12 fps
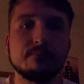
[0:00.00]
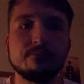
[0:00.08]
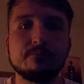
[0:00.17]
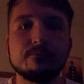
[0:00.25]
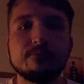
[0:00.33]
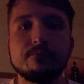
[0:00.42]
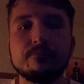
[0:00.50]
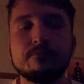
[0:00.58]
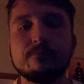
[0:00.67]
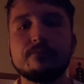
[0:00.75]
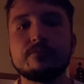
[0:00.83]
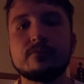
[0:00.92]

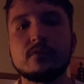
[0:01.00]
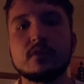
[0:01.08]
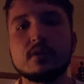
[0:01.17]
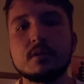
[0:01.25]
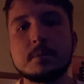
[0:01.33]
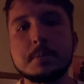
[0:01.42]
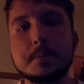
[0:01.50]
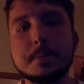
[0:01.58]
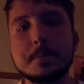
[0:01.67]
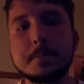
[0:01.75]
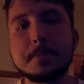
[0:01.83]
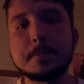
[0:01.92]

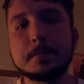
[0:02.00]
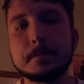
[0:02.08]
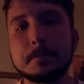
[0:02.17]
No one is speaking in this clip.